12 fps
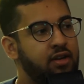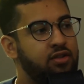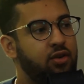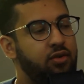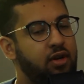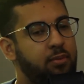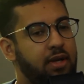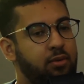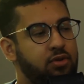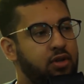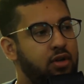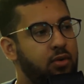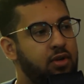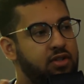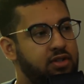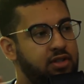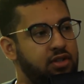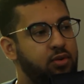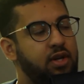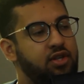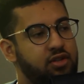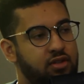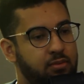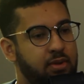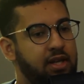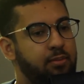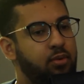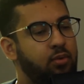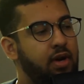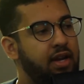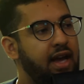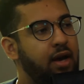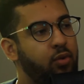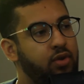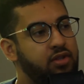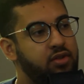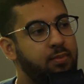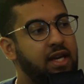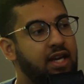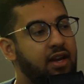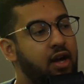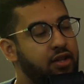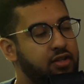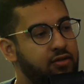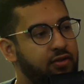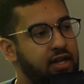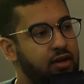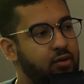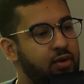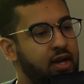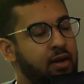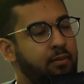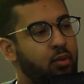so they'll be able to notice situations in people and how that's making others feel,